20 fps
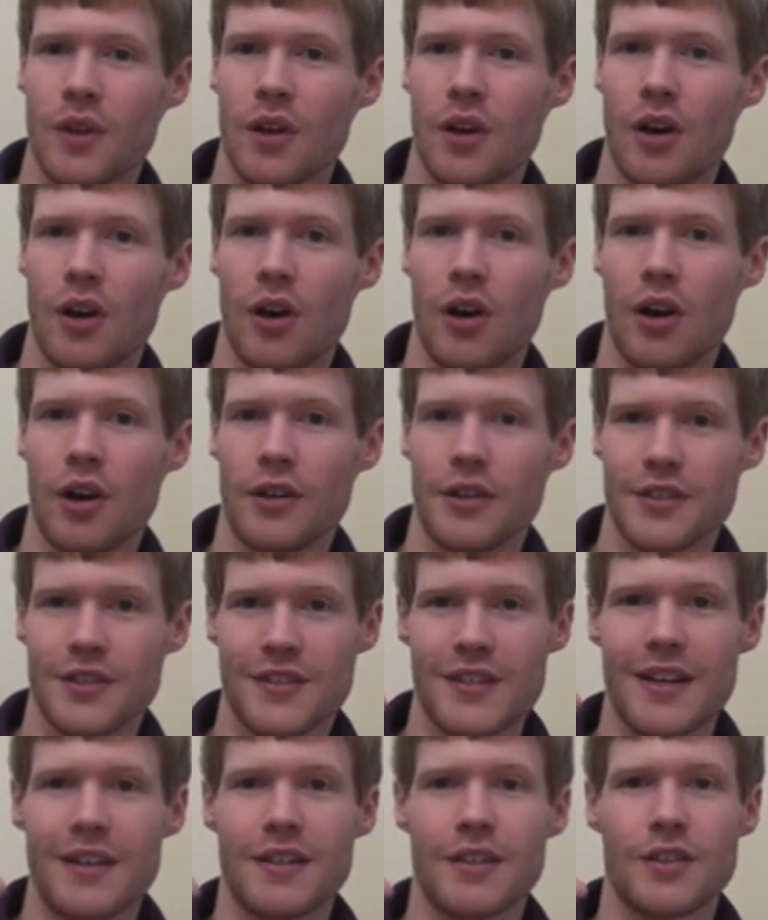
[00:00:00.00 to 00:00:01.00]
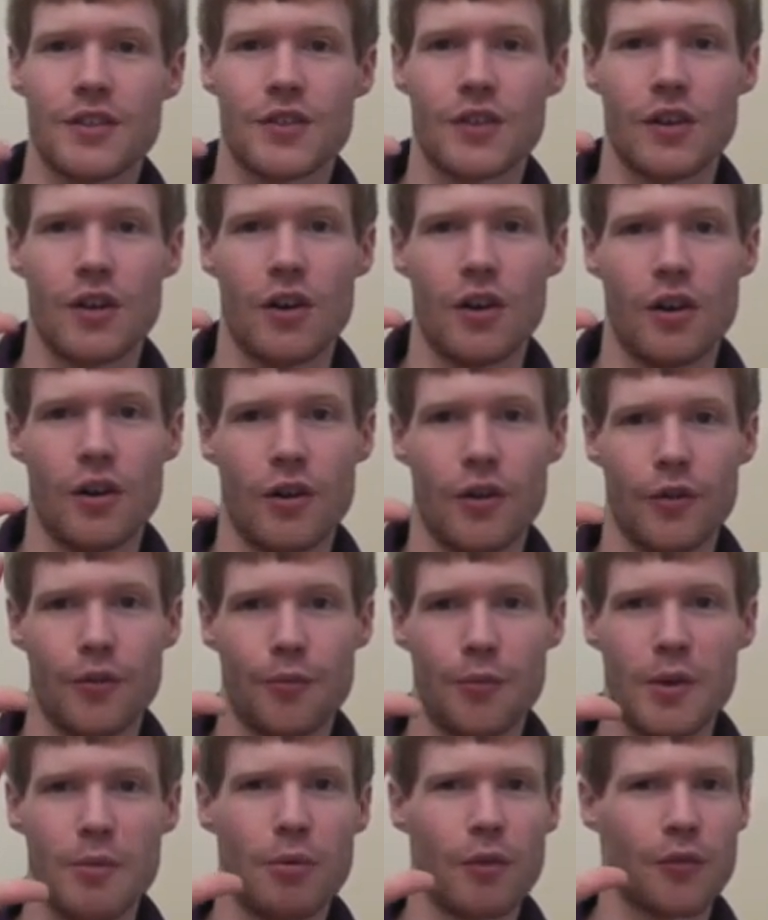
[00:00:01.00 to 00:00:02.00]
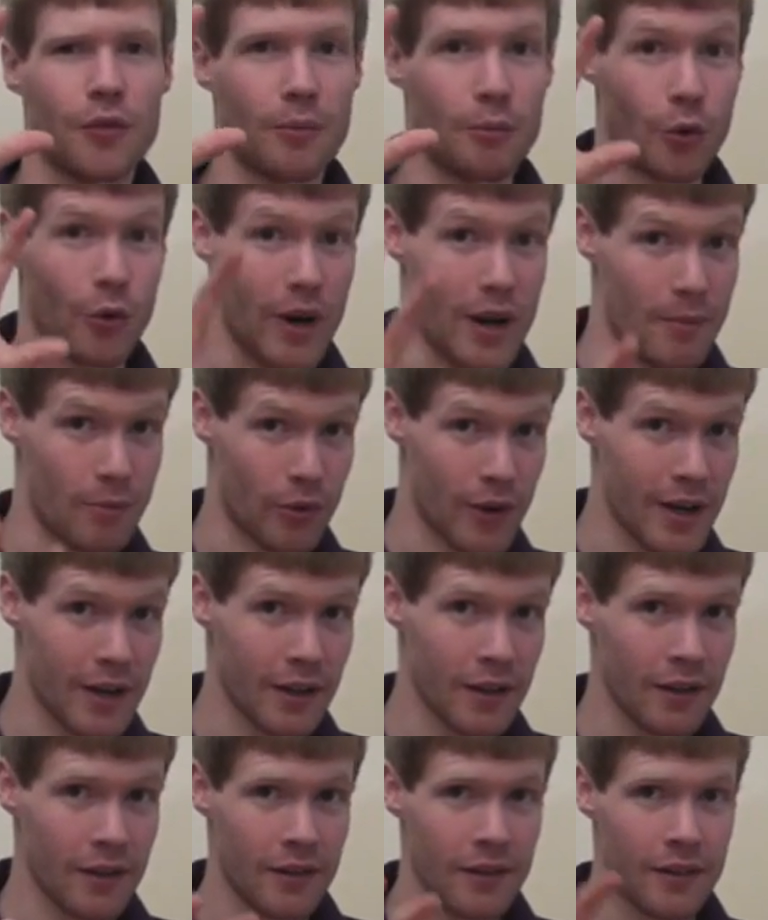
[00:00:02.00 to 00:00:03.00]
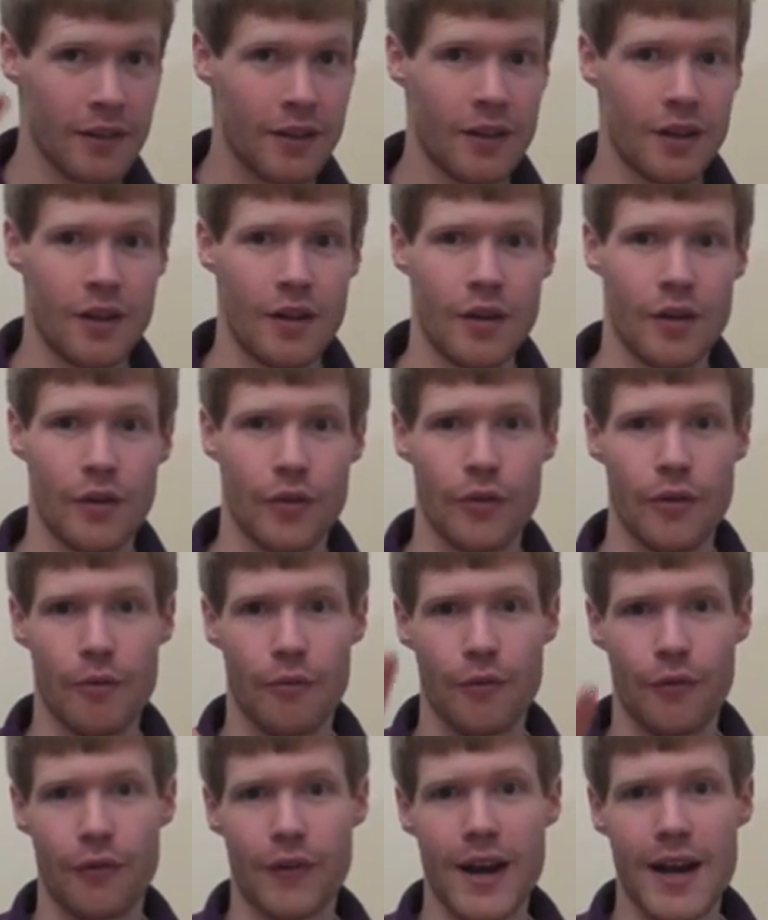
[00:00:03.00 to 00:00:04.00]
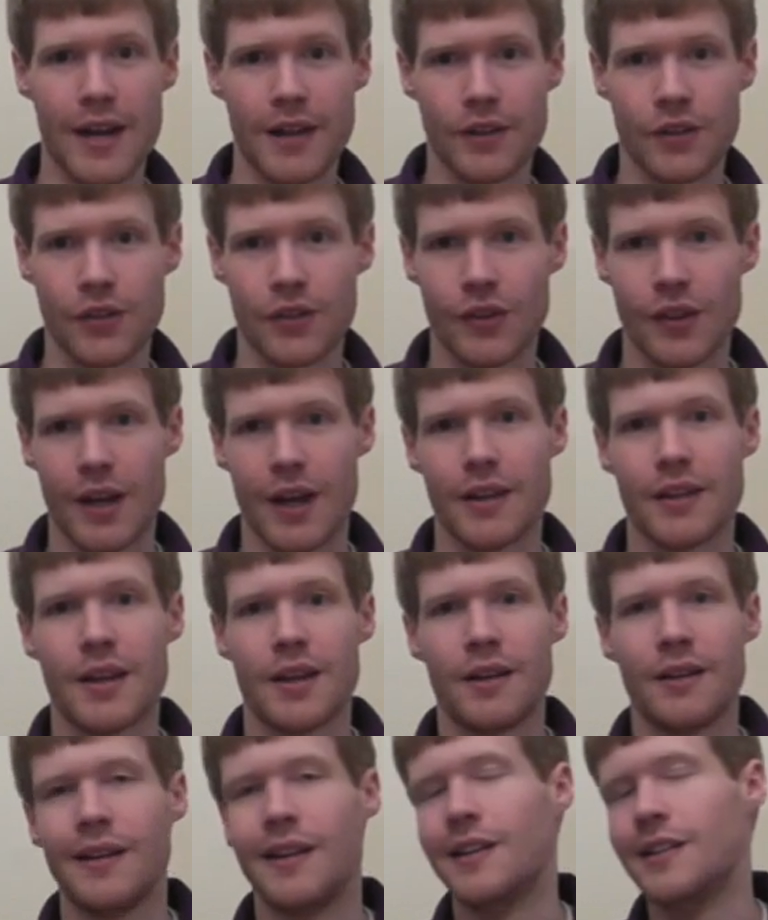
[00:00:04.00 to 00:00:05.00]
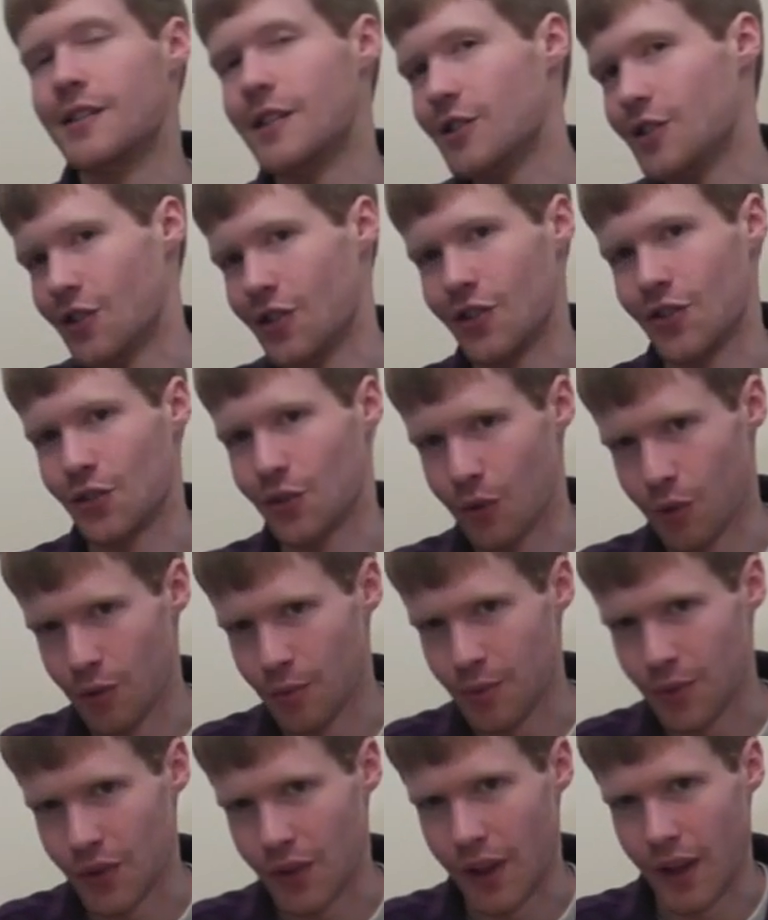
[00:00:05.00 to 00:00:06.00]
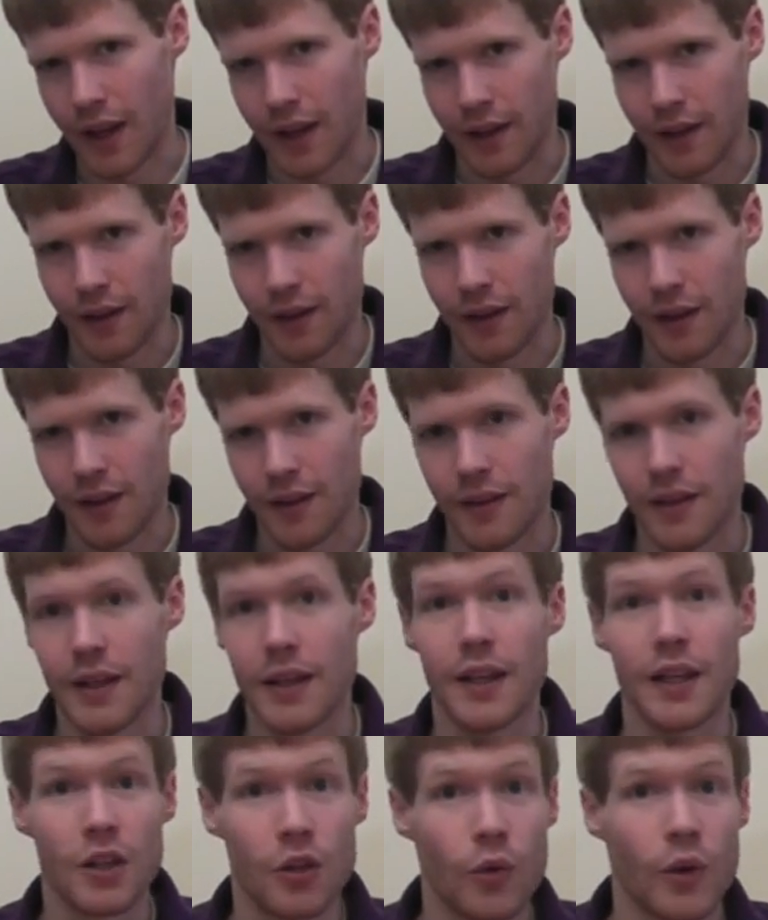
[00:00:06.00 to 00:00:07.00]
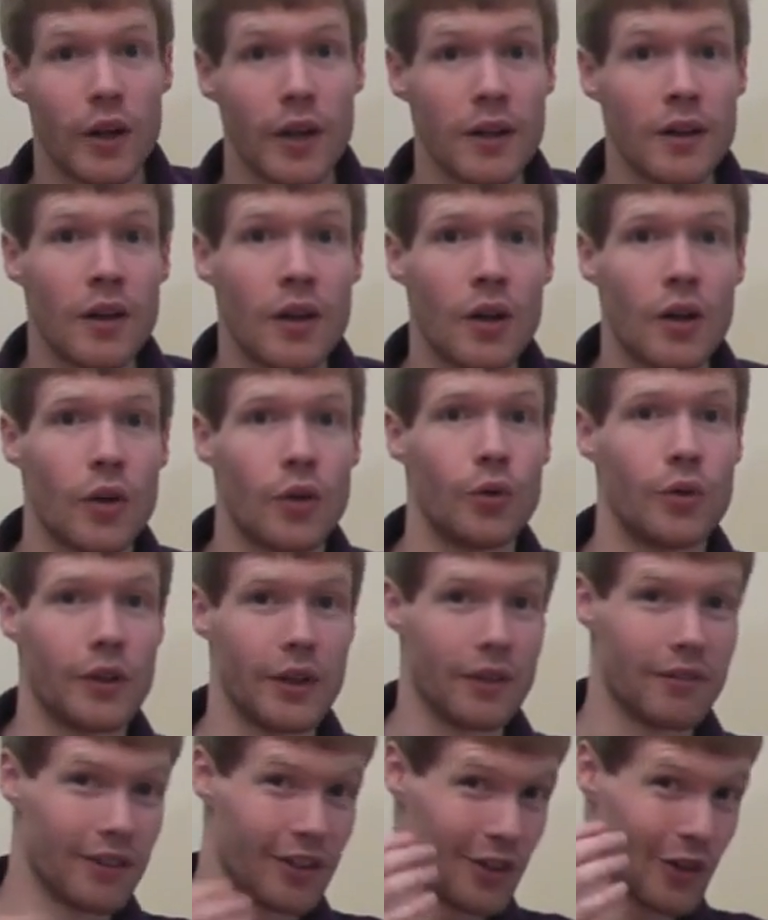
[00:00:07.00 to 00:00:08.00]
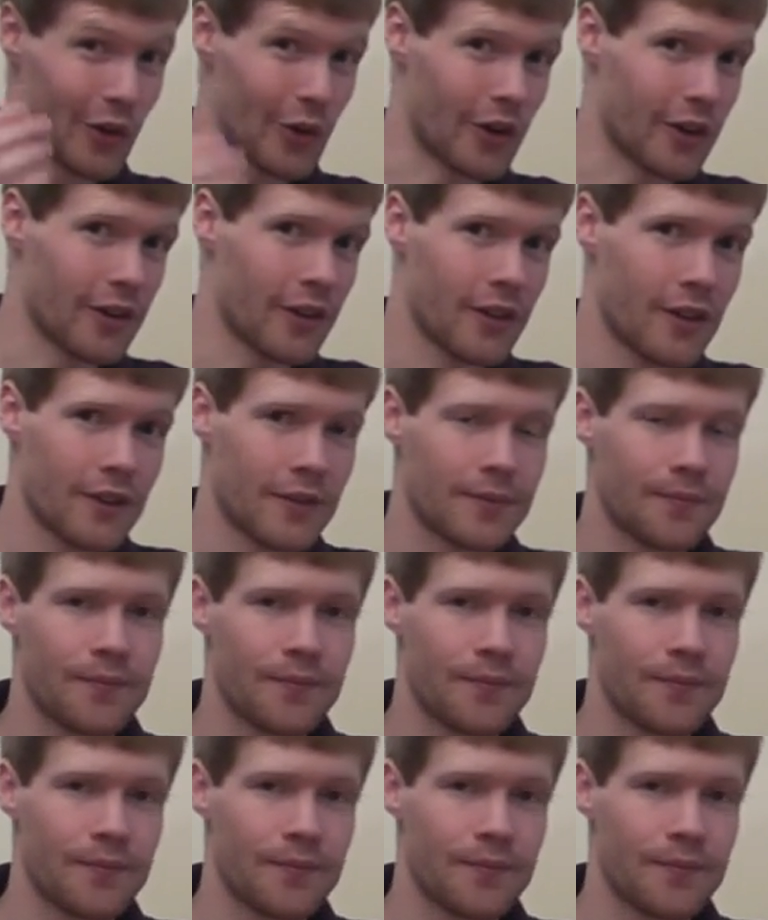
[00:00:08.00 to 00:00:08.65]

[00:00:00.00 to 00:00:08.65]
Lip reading: are descendants of people from Great Britain, from France, and then indigenous groups like the Inuit who live in the north.